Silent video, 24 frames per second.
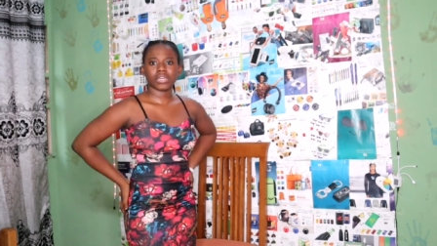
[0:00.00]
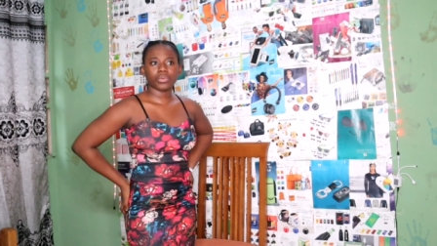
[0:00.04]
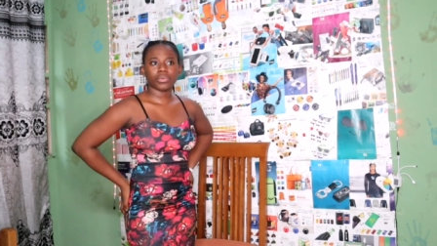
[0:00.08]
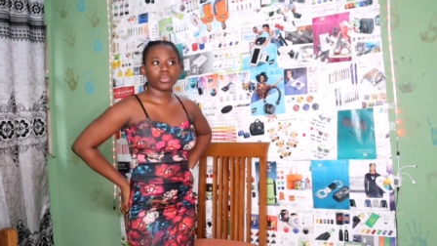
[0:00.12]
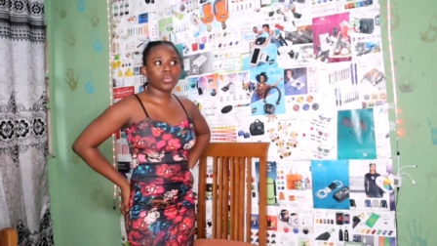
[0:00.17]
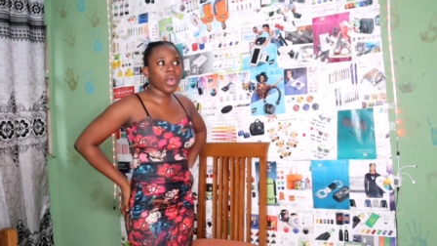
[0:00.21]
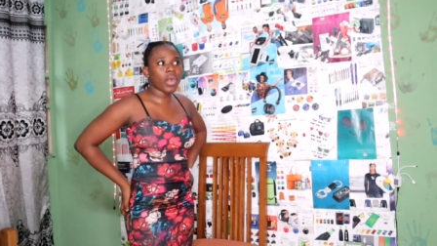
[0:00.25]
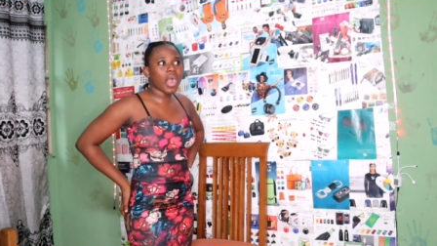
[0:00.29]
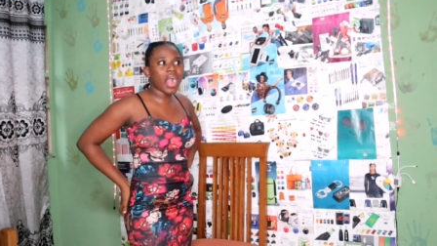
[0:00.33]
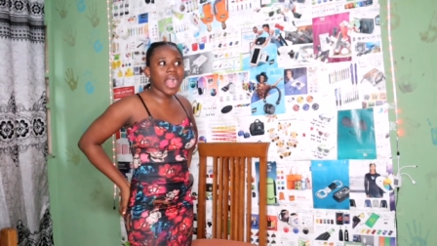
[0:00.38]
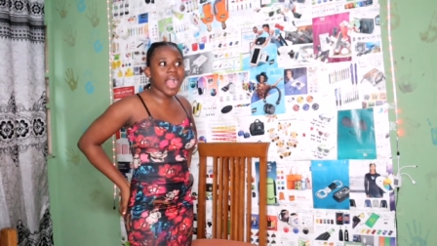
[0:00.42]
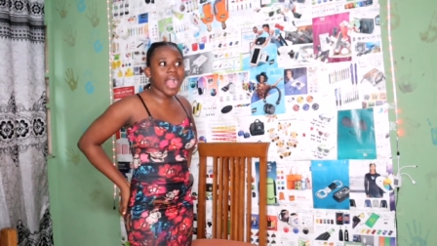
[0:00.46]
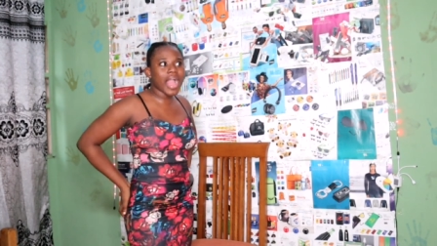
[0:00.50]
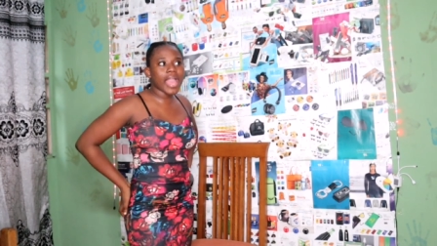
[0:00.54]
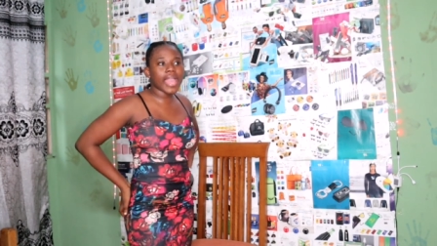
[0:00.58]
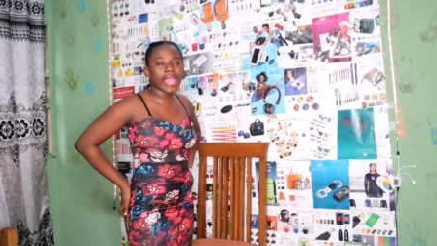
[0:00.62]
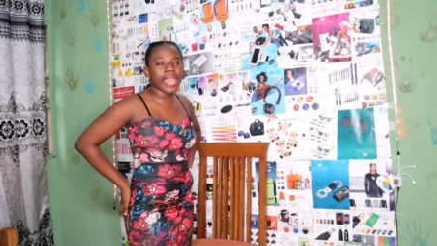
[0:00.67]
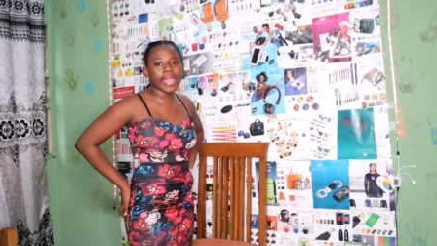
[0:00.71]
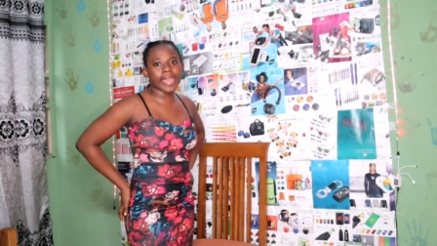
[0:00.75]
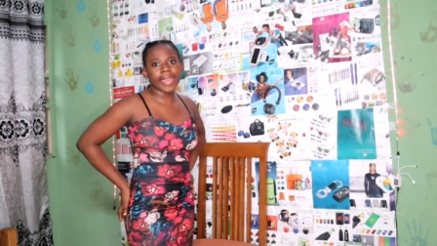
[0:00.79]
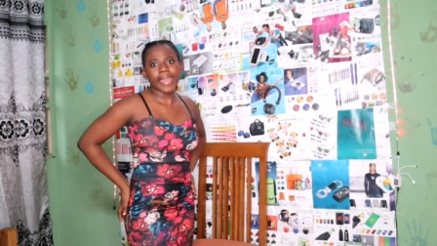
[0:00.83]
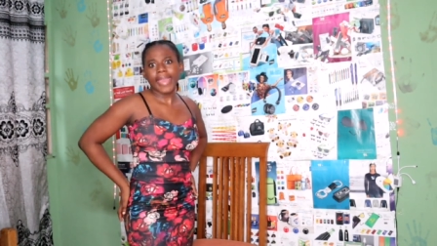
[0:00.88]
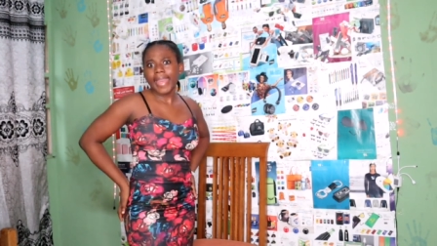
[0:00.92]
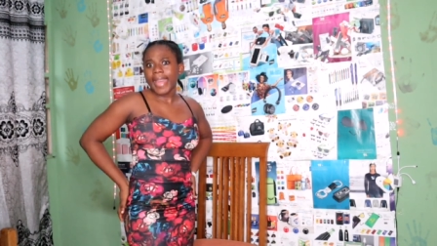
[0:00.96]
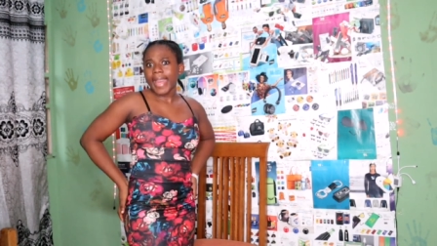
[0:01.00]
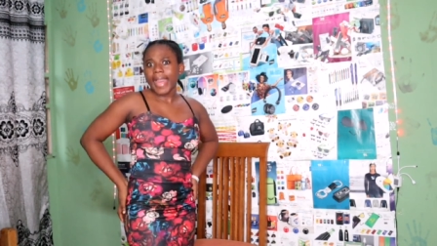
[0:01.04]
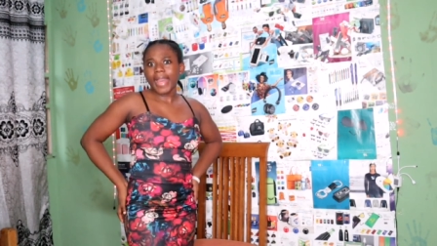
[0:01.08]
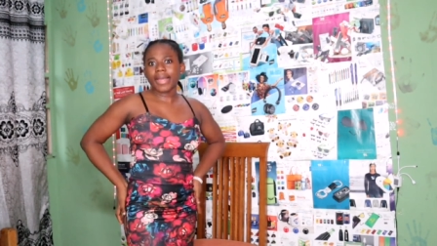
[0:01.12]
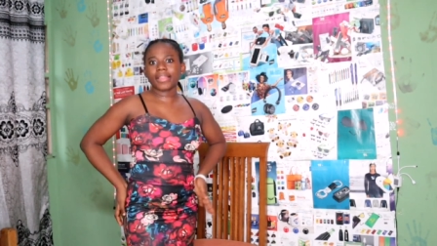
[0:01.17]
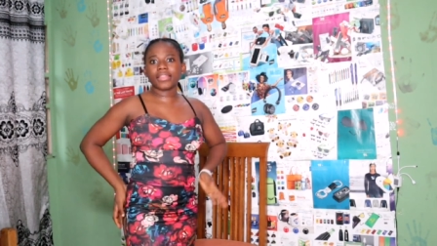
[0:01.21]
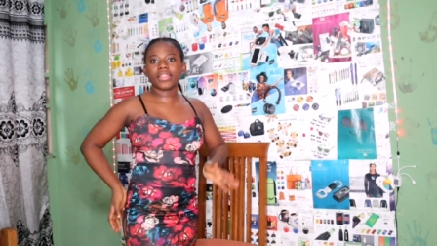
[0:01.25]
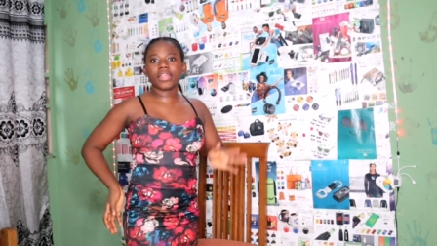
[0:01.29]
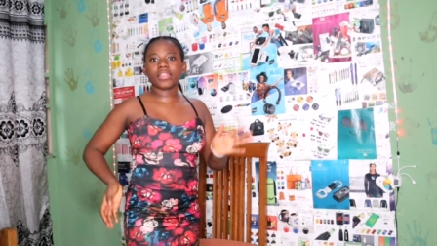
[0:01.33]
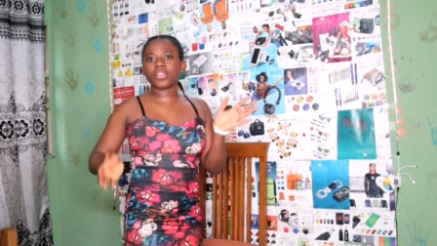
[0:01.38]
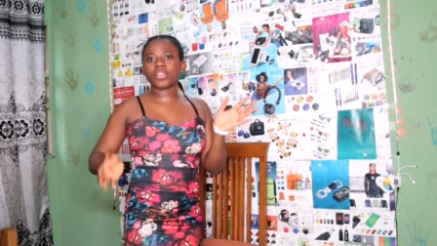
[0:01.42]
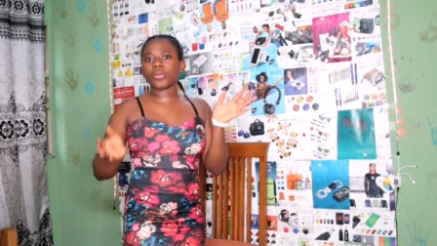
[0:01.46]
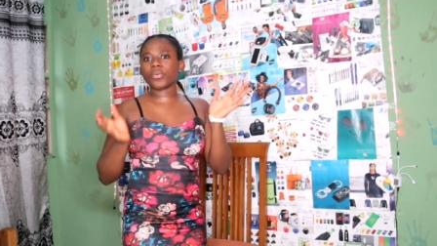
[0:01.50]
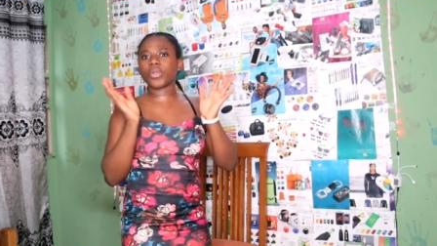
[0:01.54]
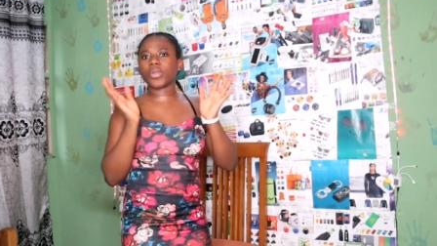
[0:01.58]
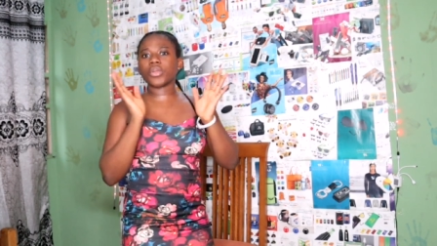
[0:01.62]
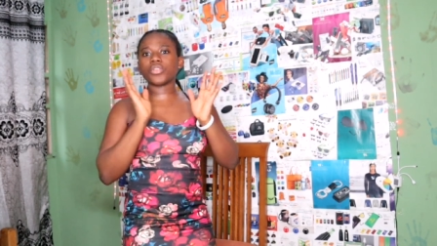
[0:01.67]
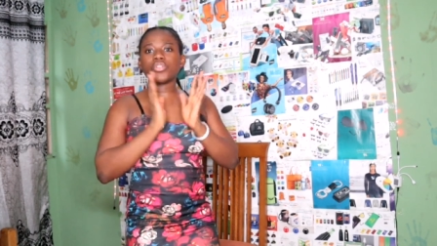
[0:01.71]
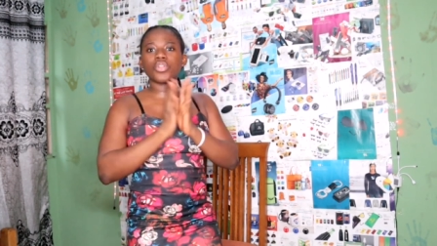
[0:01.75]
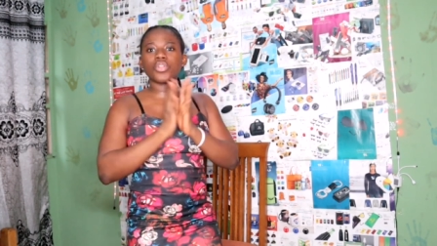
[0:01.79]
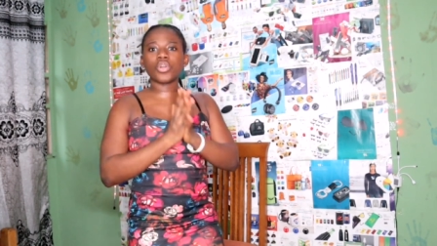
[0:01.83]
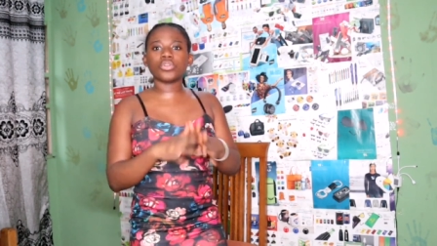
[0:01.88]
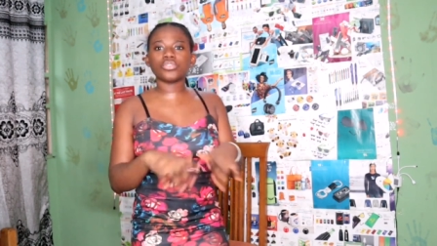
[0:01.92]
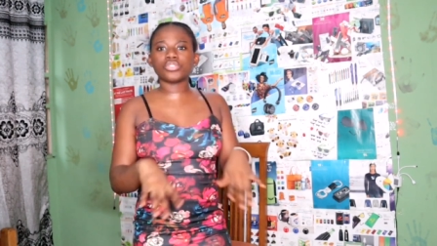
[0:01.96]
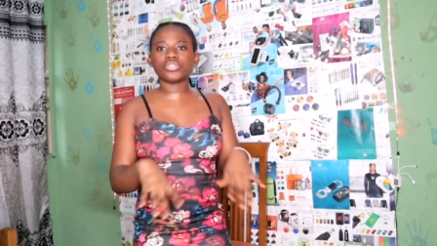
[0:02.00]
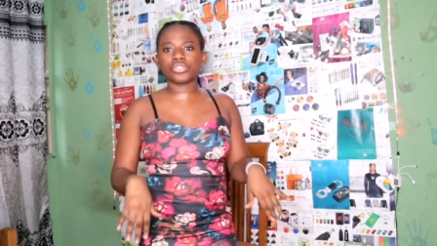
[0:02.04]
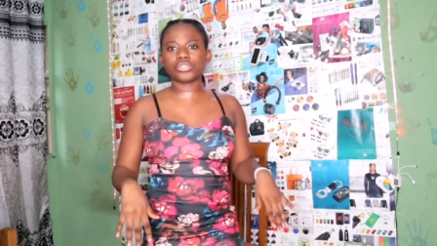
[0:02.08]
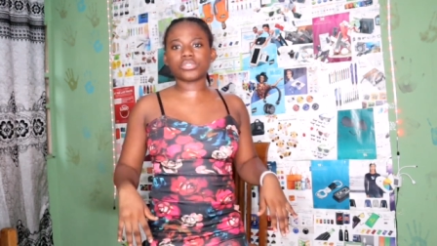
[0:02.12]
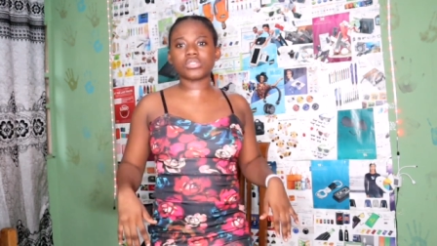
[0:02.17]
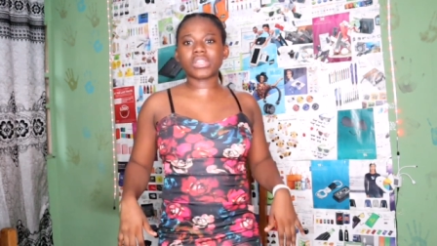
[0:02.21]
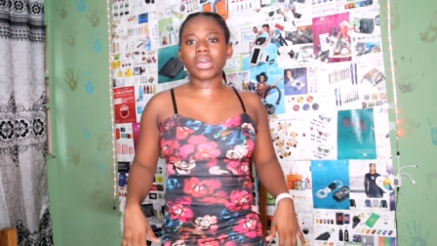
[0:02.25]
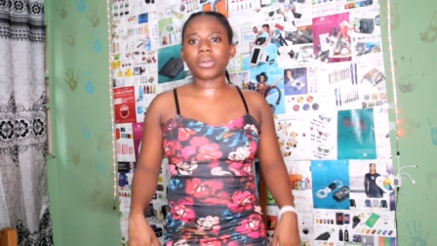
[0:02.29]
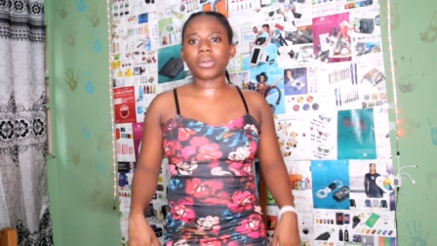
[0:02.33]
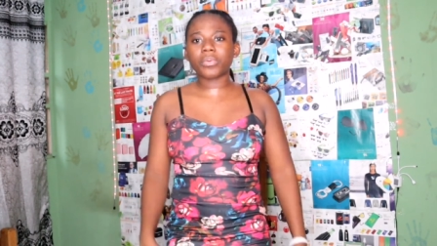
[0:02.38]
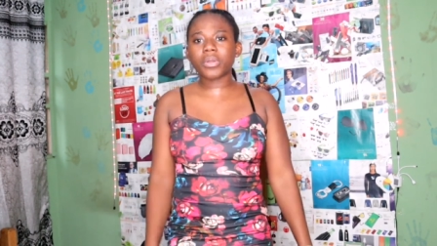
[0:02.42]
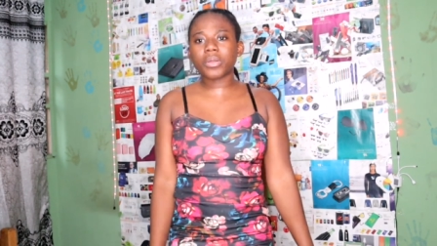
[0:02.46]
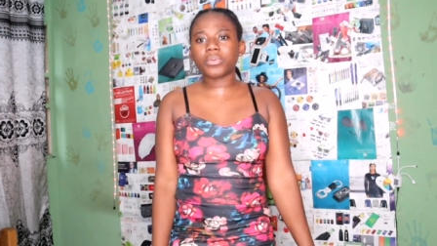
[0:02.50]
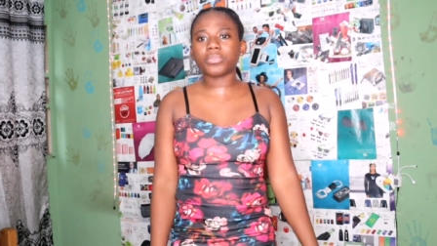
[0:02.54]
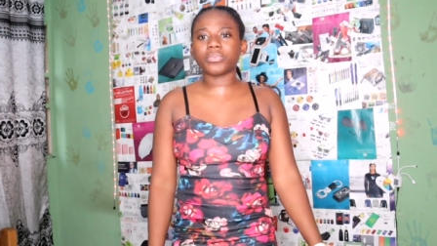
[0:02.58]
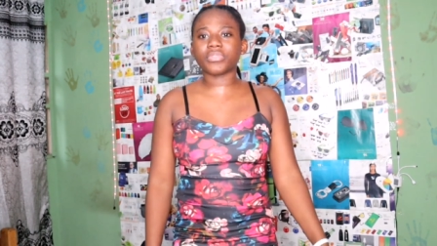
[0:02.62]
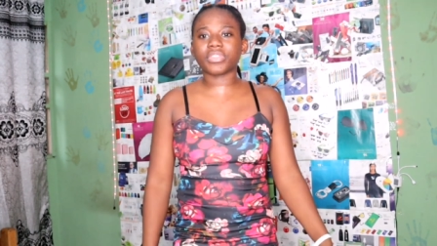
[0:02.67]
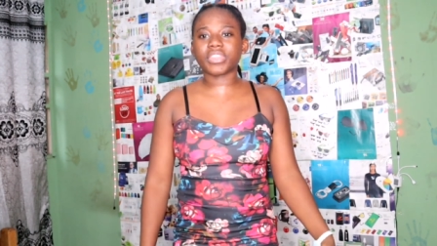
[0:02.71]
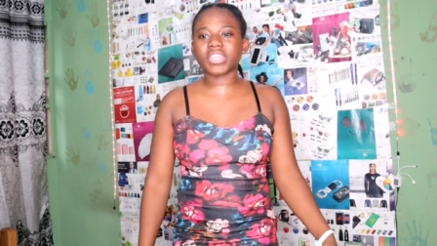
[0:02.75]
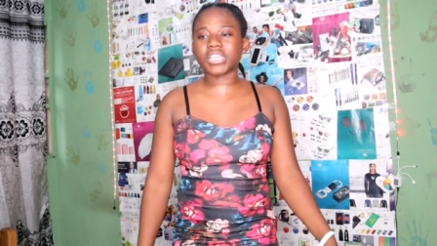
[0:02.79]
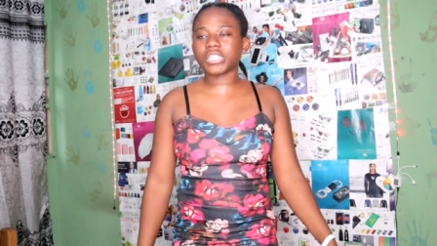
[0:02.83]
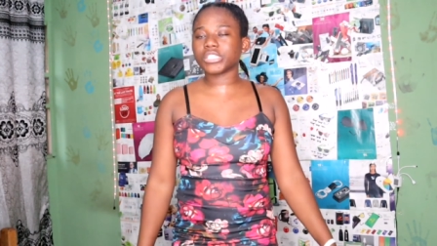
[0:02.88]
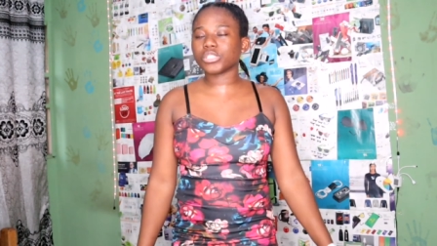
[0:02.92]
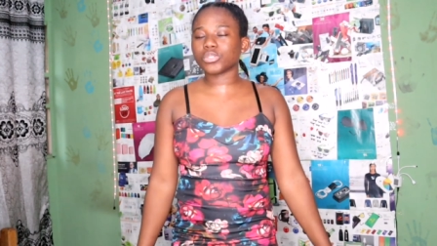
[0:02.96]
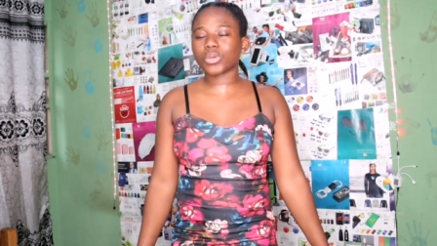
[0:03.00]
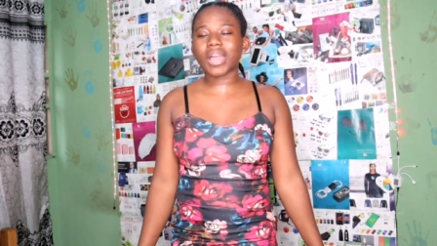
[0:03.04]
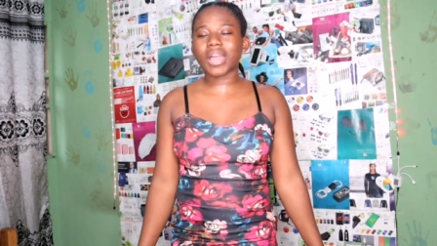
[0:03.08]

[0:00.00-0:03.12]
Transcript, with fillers: Why? And then there were no shoes that went with it,